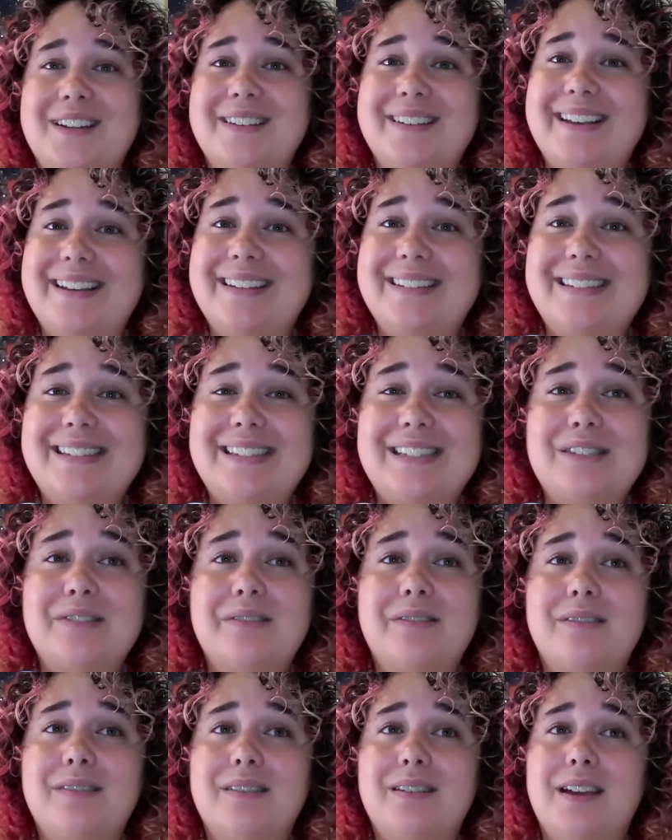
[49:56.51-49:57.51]

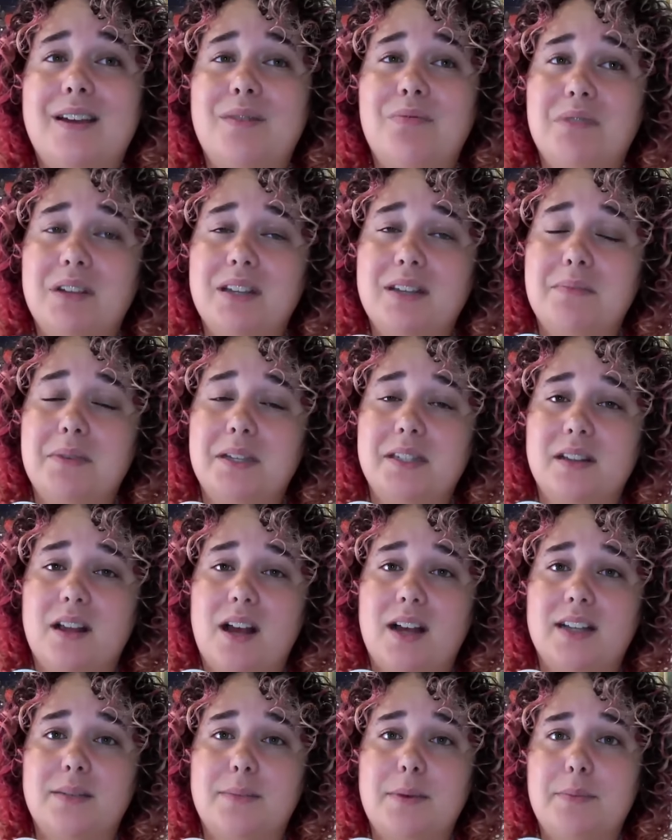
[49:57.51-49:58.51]
It really means a
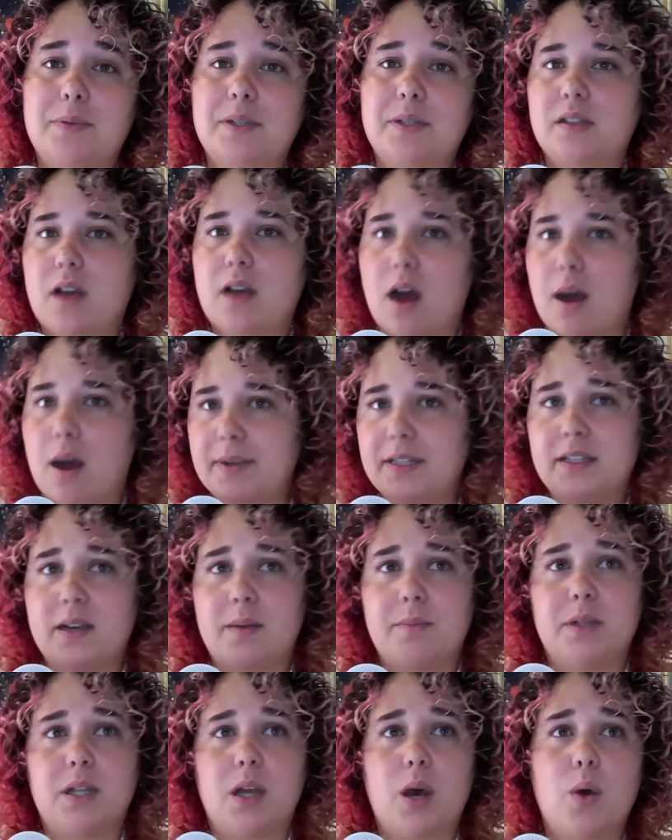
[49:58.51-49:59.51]
lot to me. Please comment
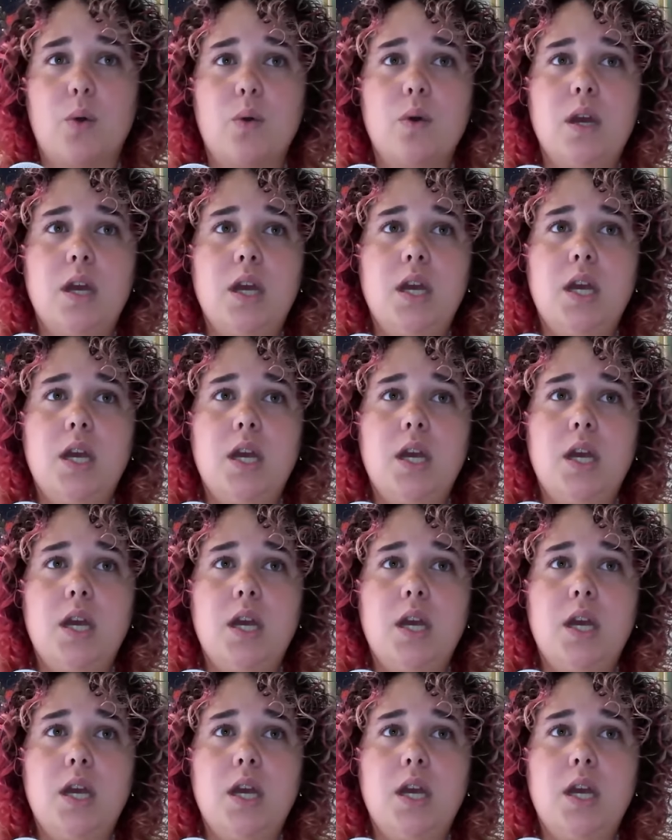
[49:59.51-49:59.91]
down below